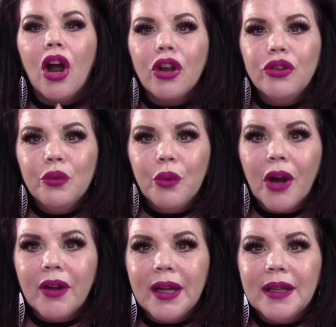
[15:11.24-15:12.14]
are you
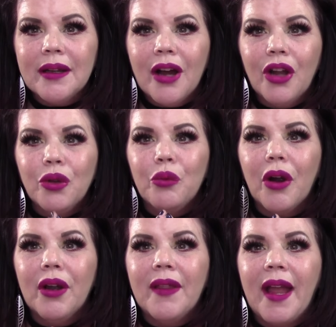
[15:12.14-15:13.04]
worried? Are you
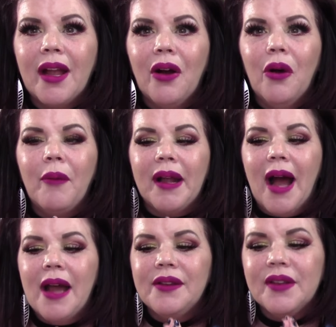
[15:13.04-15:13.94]
worried? Like, oh my
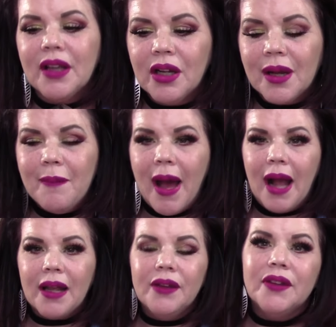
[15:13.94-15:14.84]
God, is it going to come
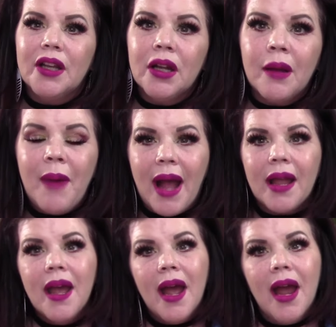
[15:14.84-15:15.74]
back? Is it going to come
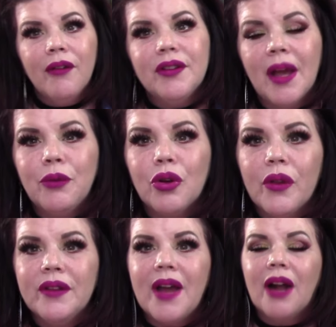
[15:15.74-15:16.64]
back? Every time you go
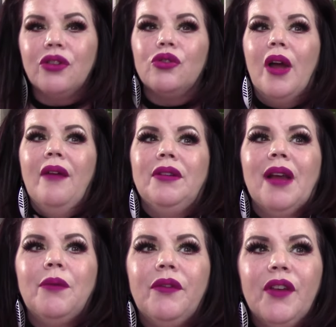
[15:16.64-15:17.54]
to the doctors, or every
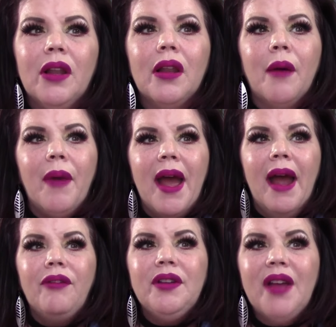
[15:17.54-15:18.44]
time you feel a lump,
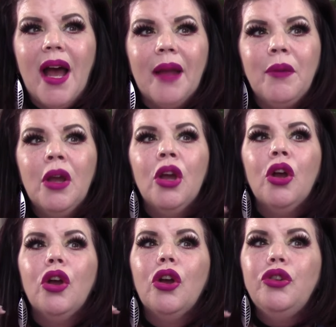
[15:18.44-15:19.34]
every time
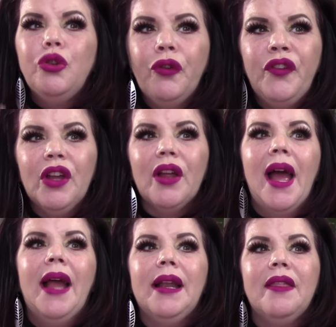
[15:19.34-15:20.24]
you feel
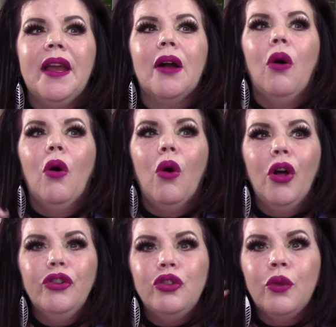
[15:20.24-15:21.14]
anything,
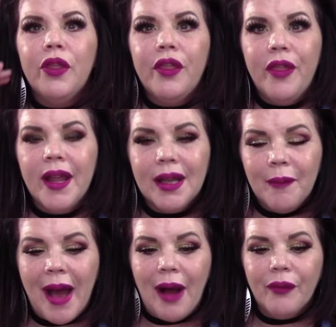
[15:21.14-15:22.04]
all you think
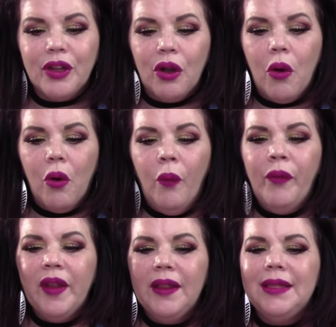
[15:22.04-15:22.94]
about, the
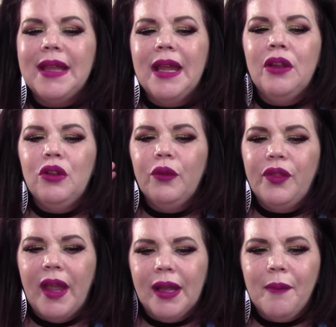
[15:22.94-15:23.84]
only thing you
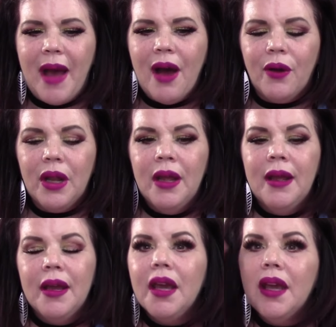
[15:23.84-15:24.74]
think about
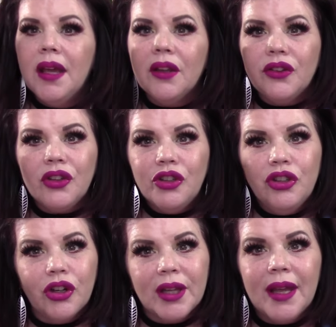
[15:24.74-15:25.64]
is
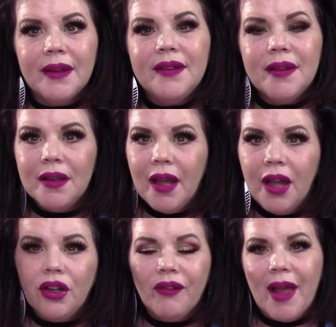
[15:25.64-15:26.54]
your kids
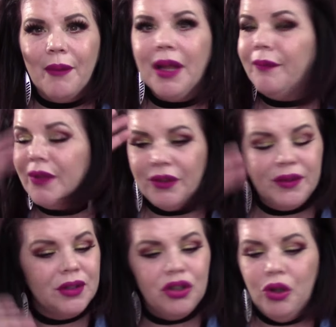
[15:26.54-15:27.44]
and your family.
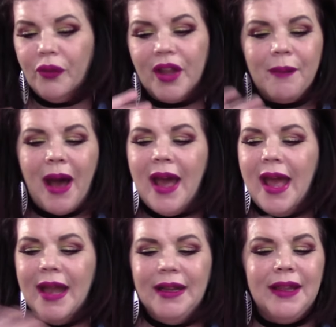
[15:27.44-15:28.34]
That you don't think
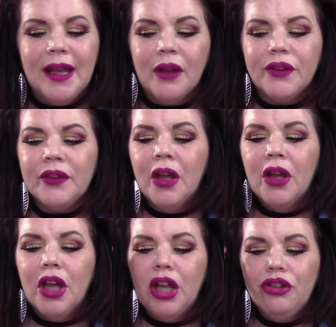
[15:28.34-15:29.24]
about anything else.
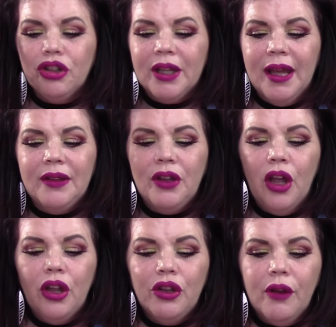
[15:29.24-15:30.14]
Is your kids,
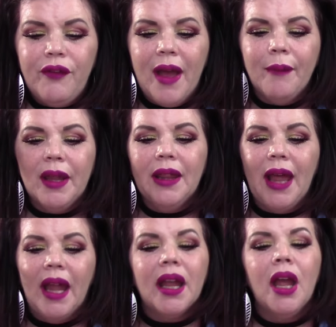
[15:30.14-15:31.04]
your family.
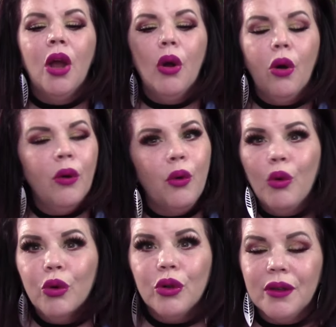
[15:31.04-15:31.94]
Like,
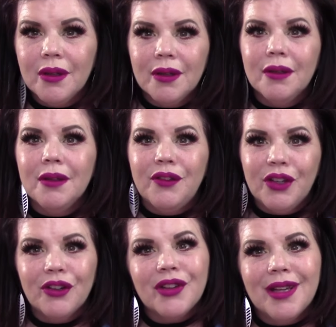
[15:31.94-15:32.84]

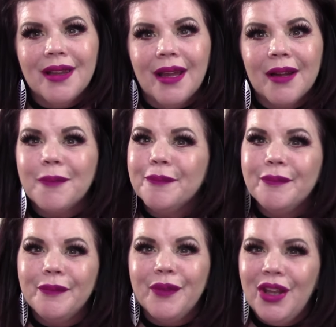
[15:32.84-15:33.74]
seriously, like,
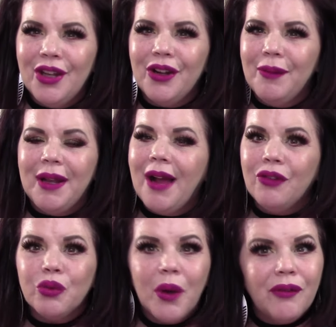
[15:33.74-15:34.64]
you know what I mean? I have
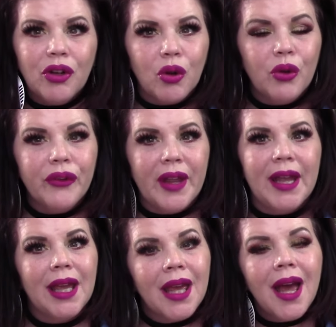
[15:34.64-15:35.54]
a 12-year-old.
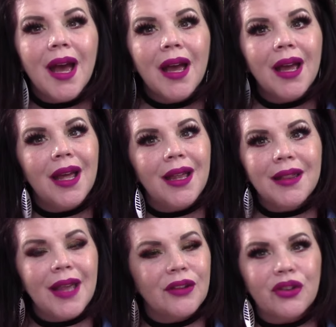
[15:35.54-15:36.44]
Like,
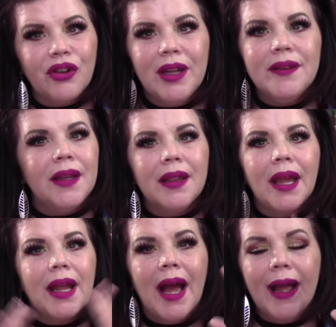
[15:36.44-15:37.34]
that's crazy.
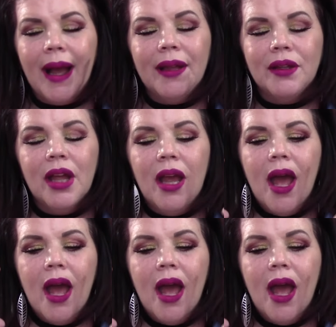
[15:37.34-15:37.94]
Like, I